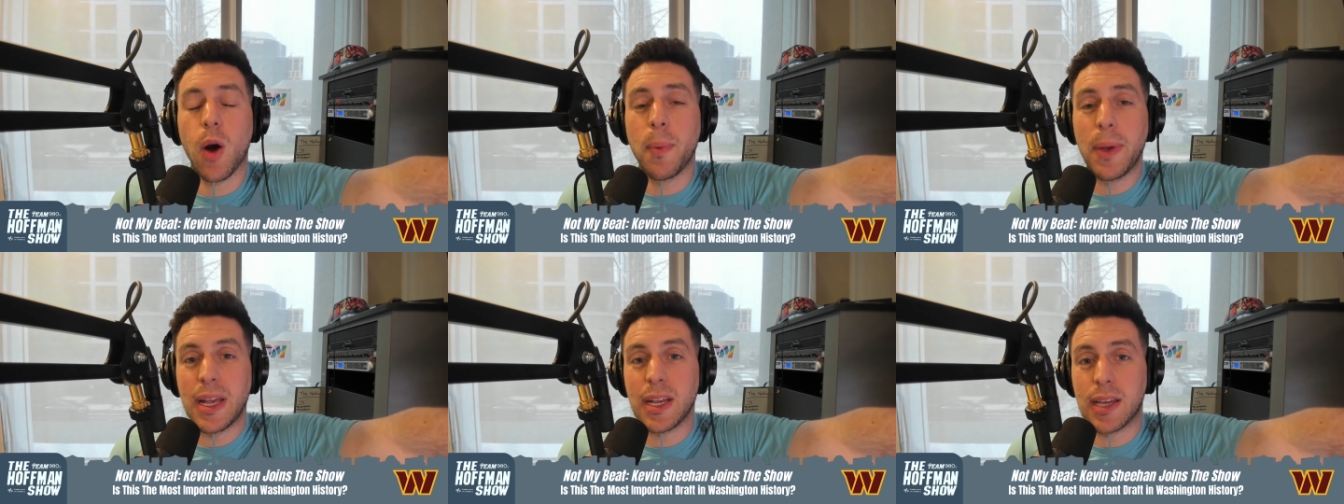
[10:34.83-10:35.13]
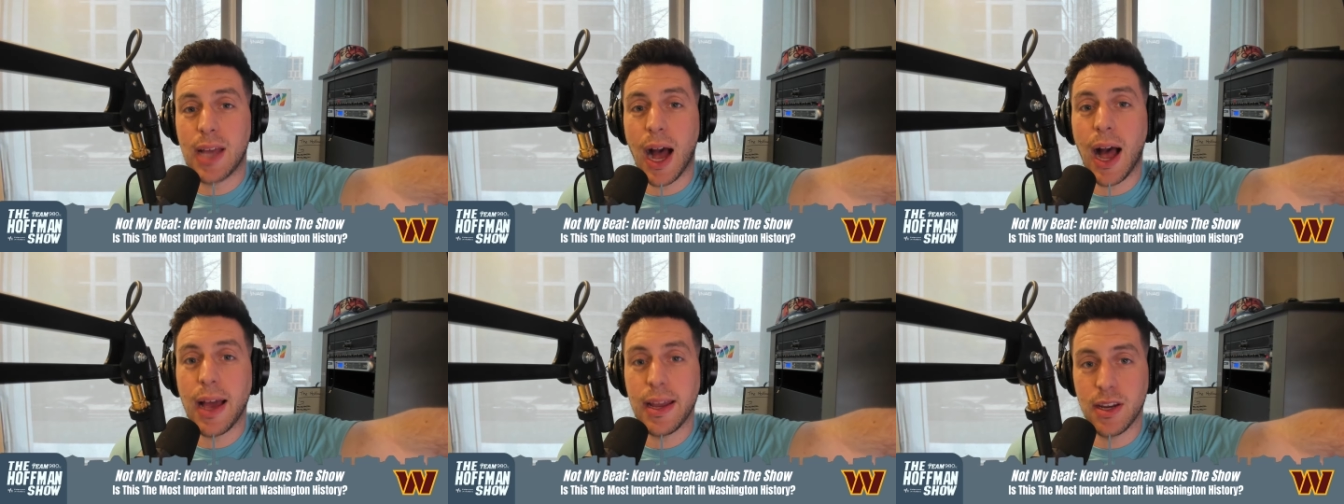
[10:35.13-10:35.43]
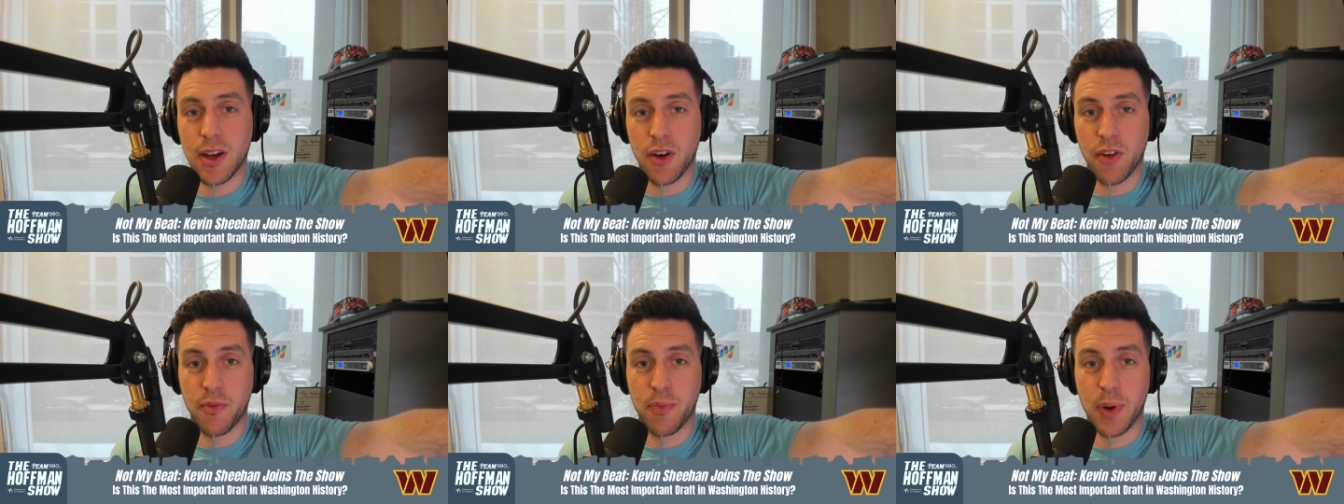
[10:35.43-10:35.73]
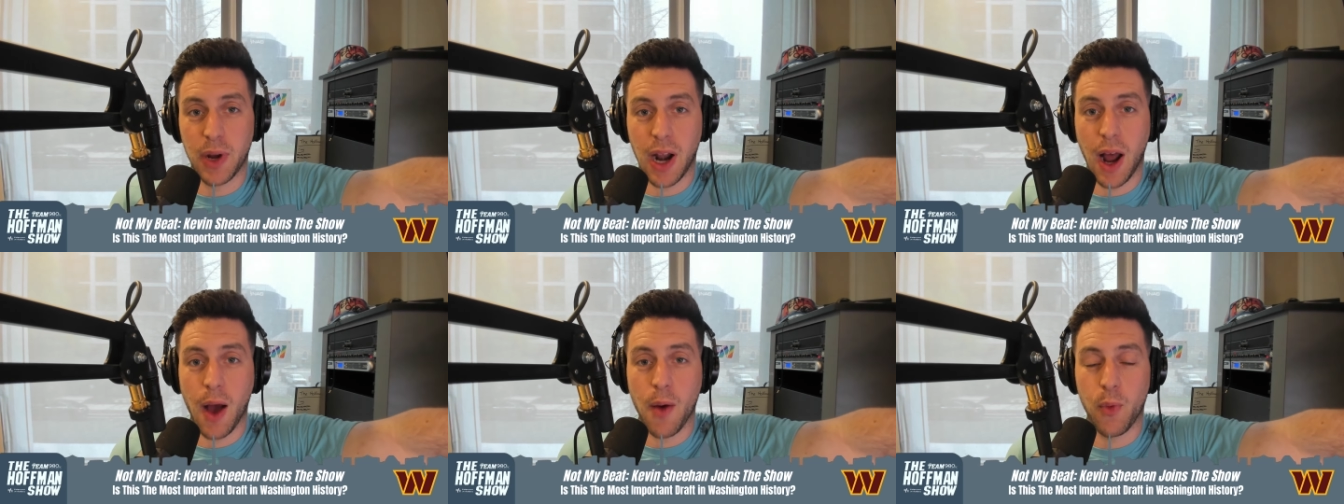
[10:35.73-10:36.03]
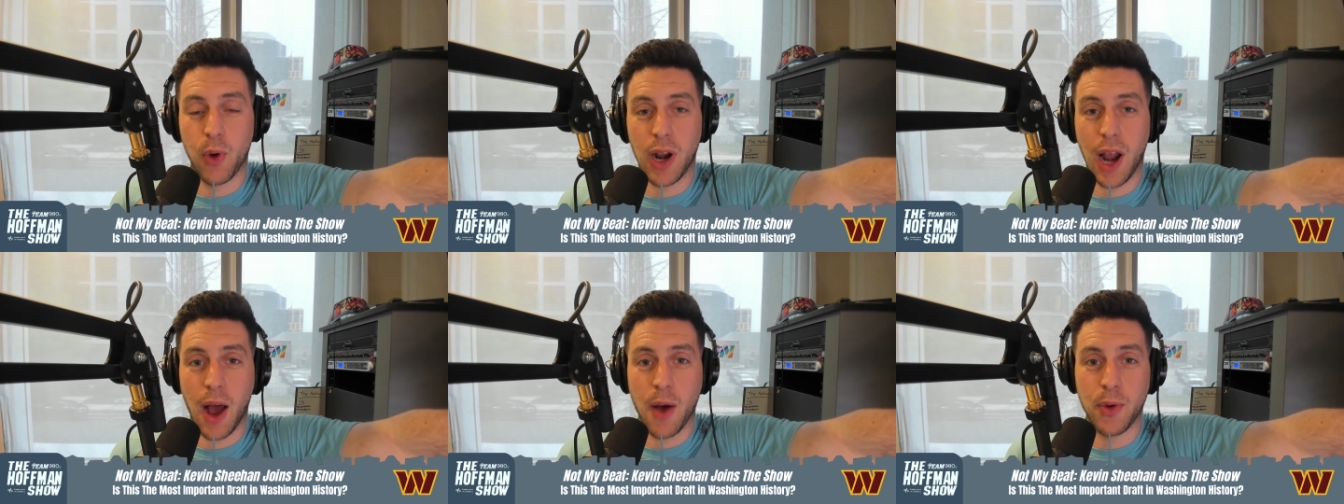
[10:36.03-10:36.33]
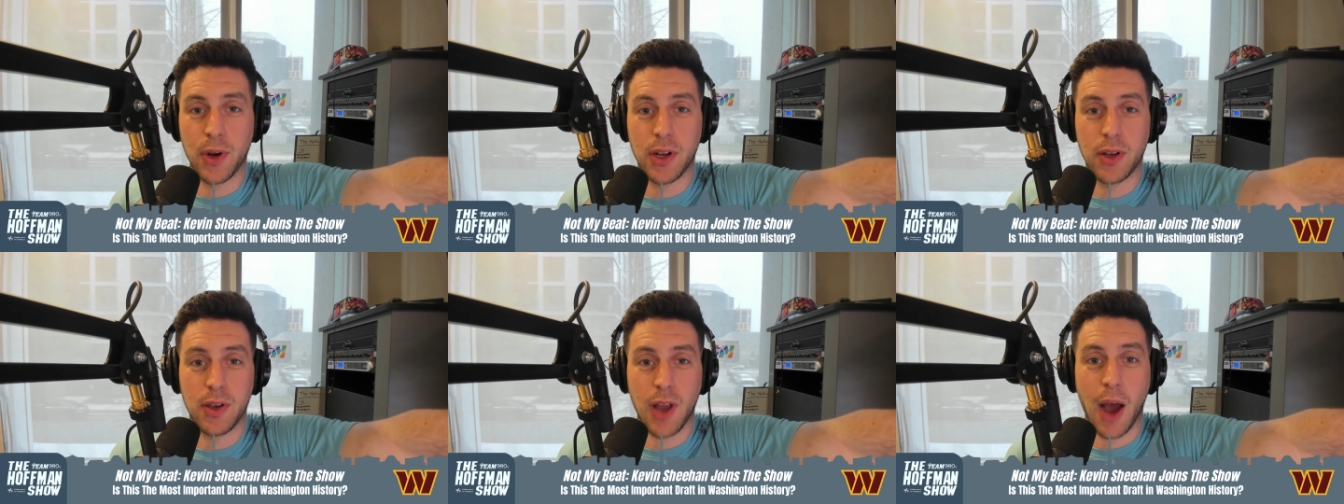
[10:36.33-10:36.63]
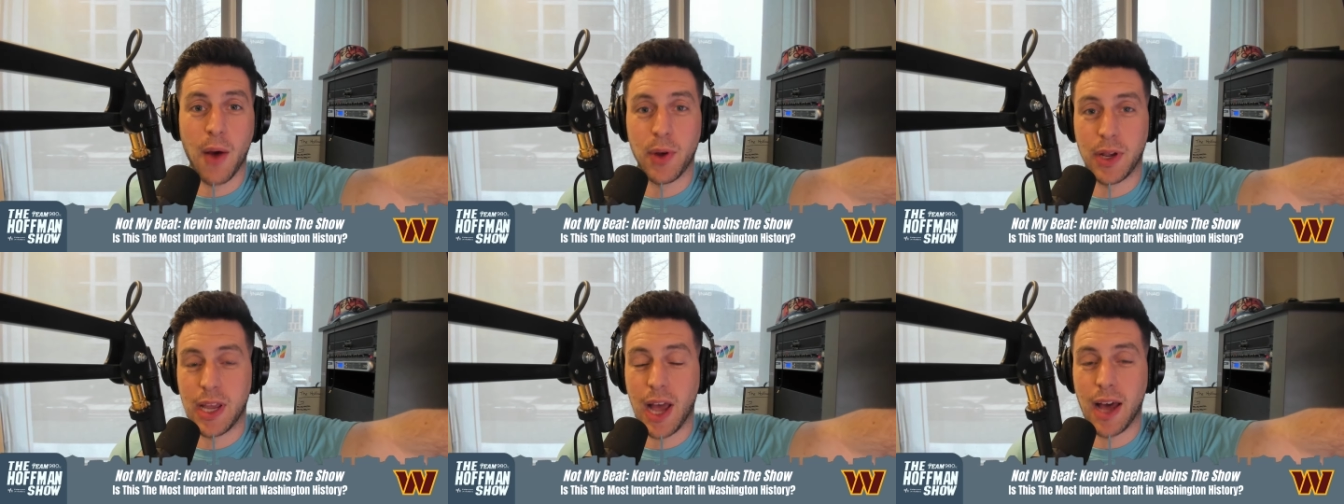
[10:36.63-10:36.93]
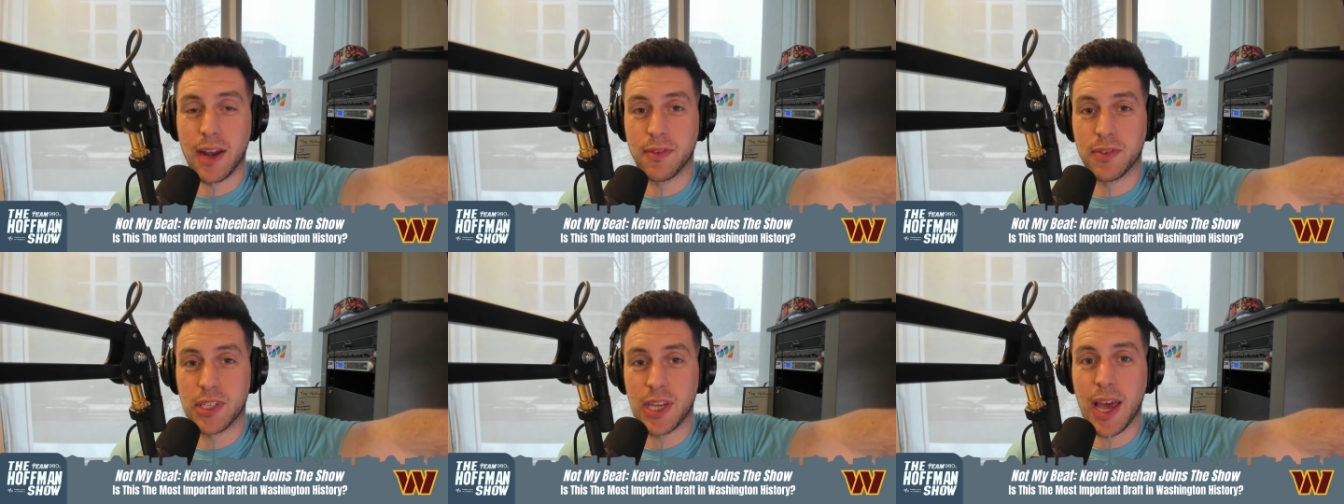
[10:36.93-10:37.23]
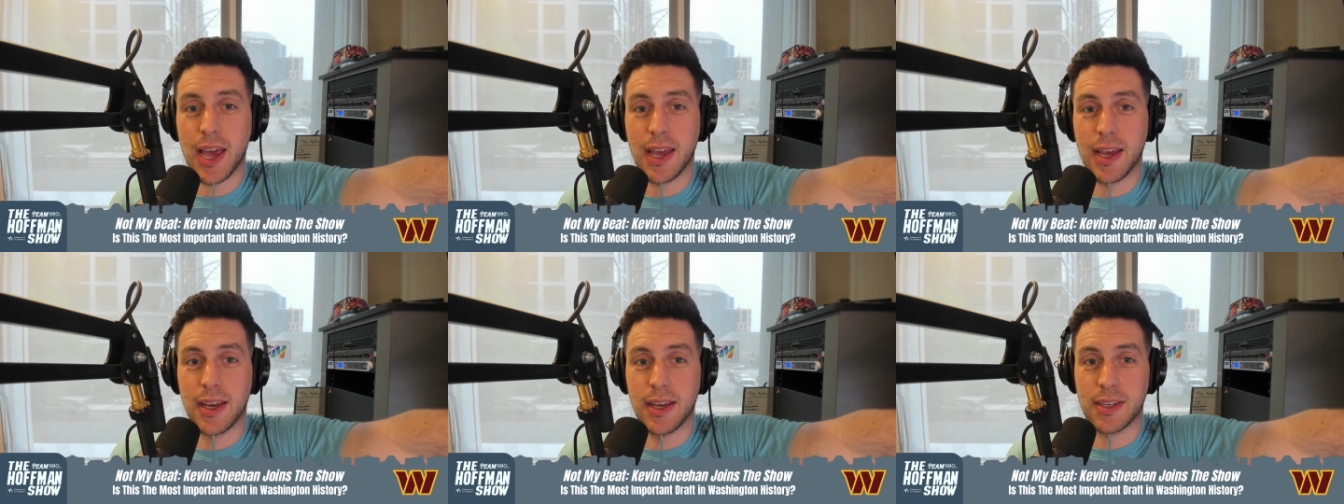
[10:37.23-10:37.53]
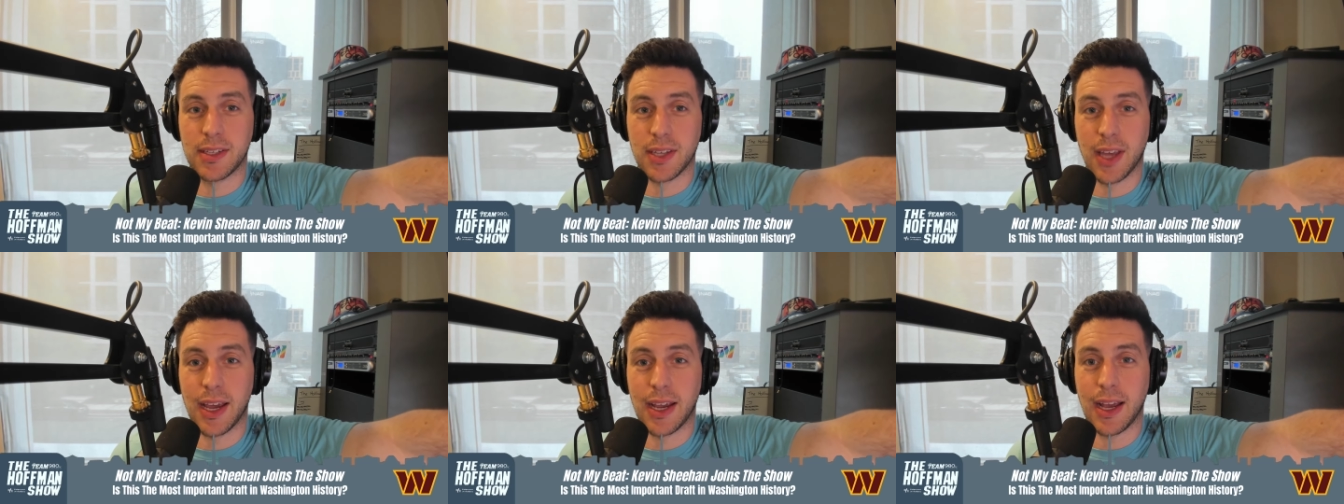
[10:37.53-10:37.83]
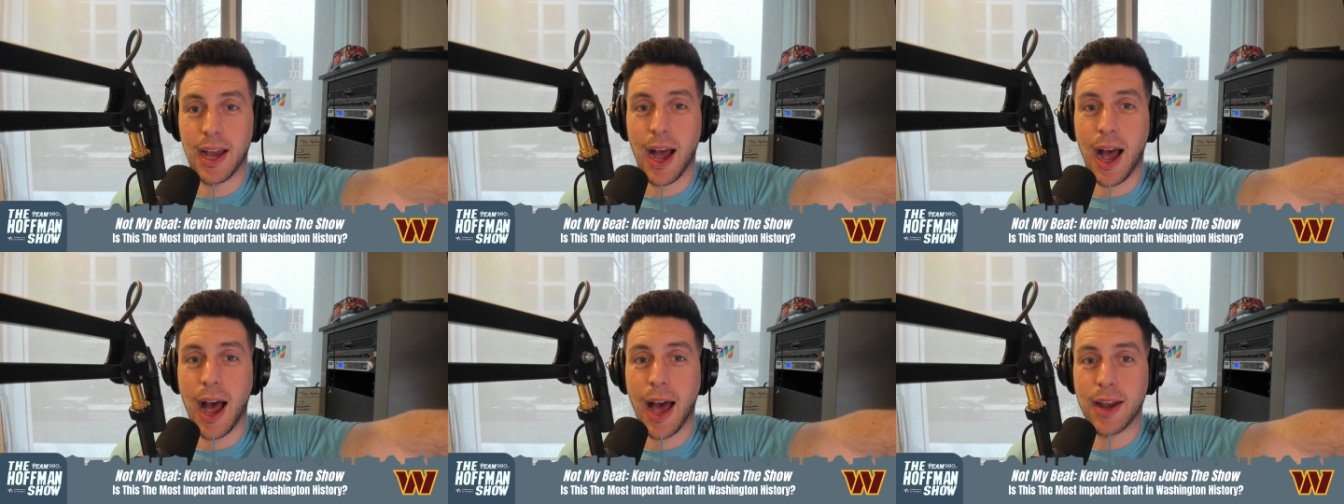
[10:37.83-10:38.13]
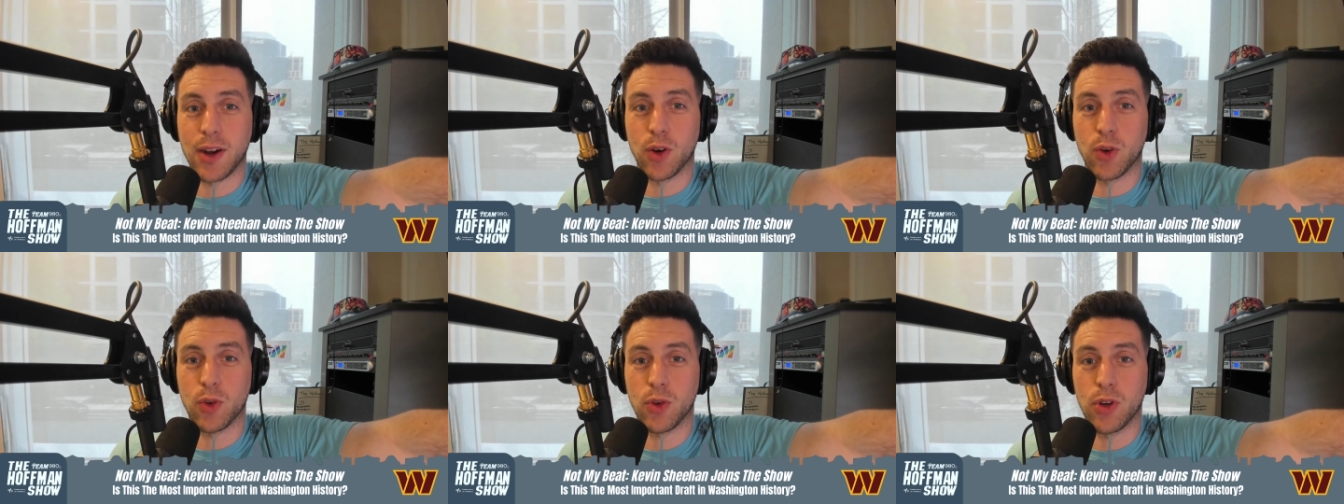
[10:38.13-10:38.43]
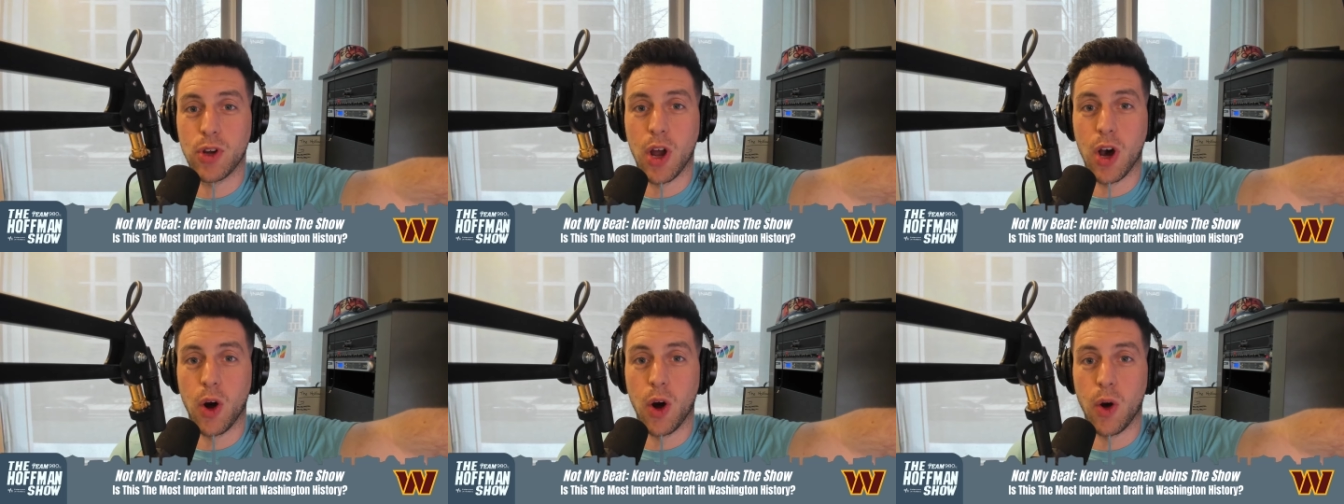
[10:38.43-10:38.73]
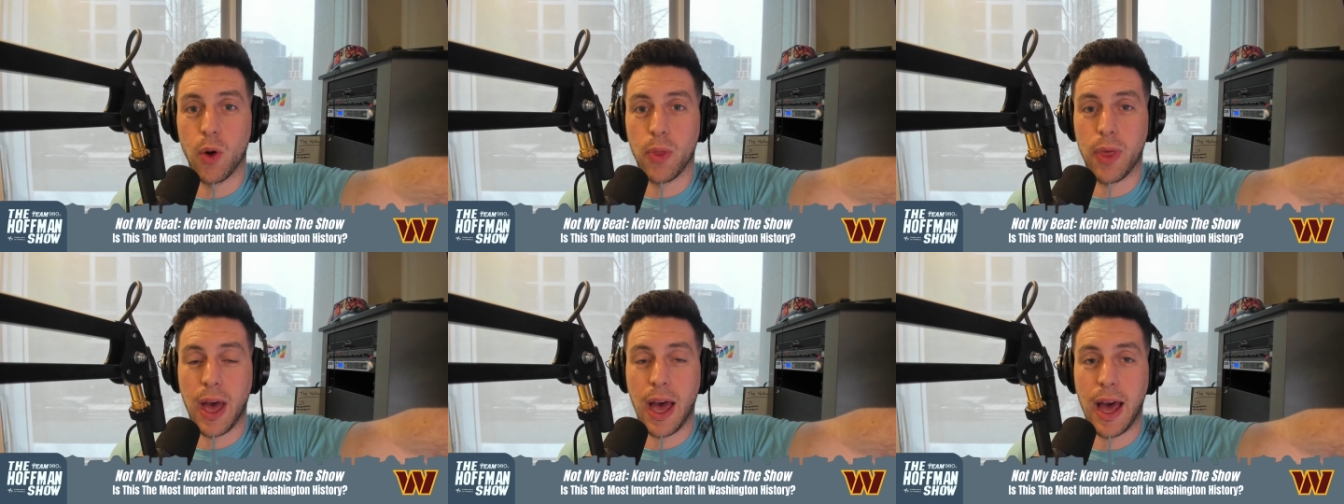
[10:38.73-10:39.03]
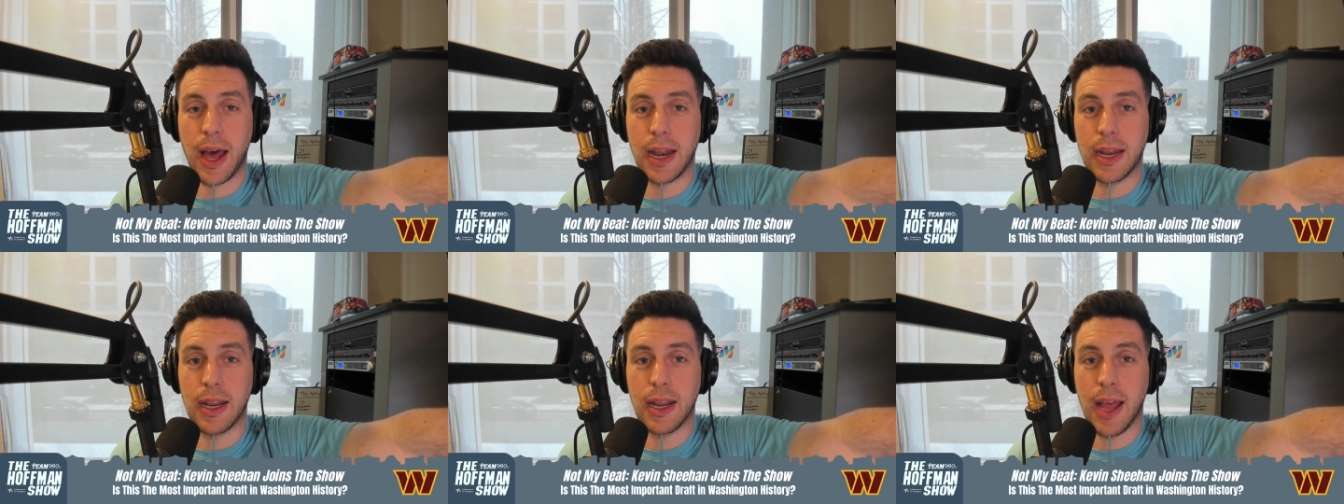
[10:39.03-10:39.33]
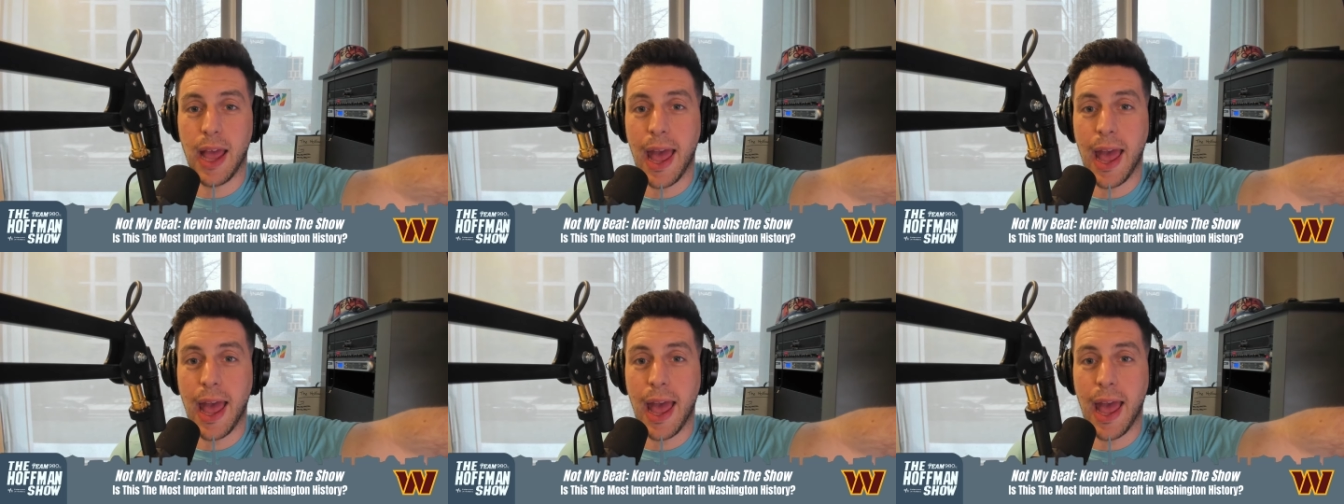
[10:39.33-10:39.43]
I mean, kind of, but I, what I would I would kind of say is like I don't know that